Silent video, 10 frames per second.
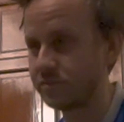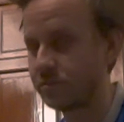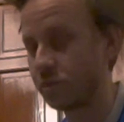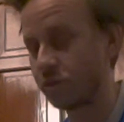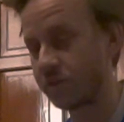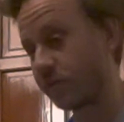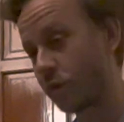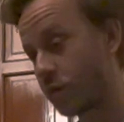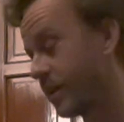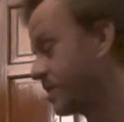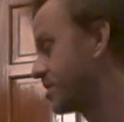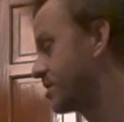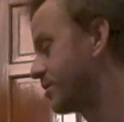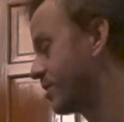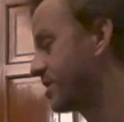more than 40 minutes
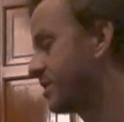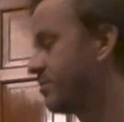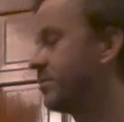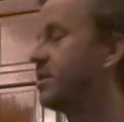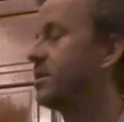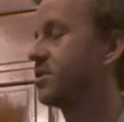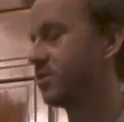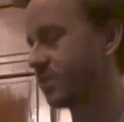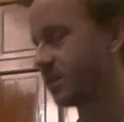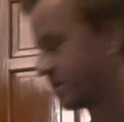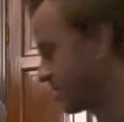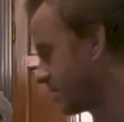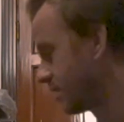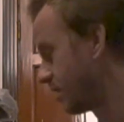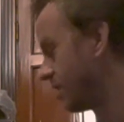to address them. So that's
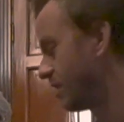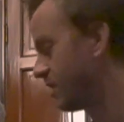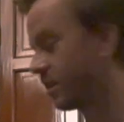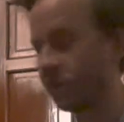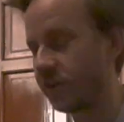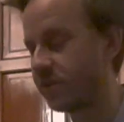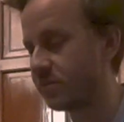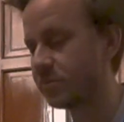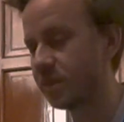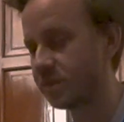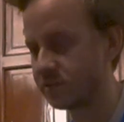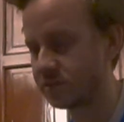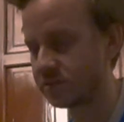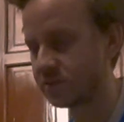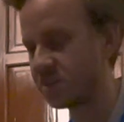not great, but
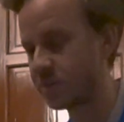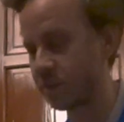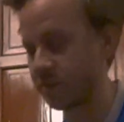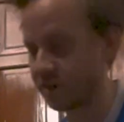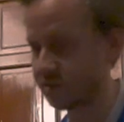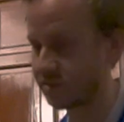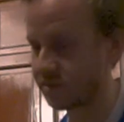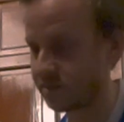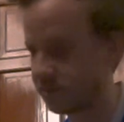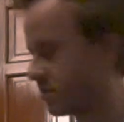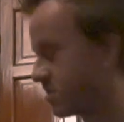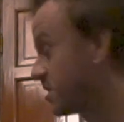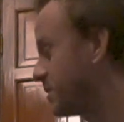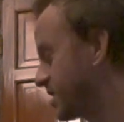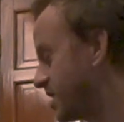it's better than a
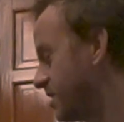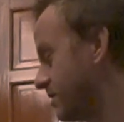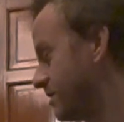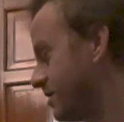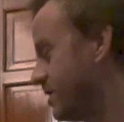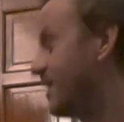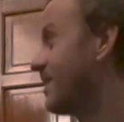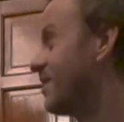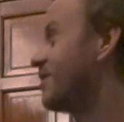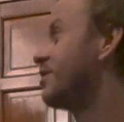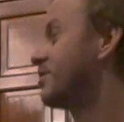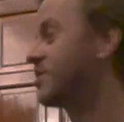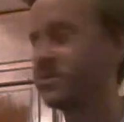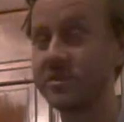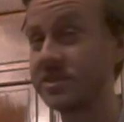sleepless night, although it
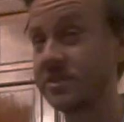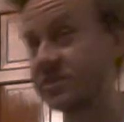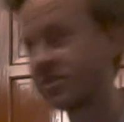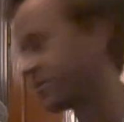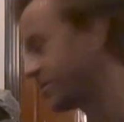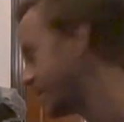was relatively close to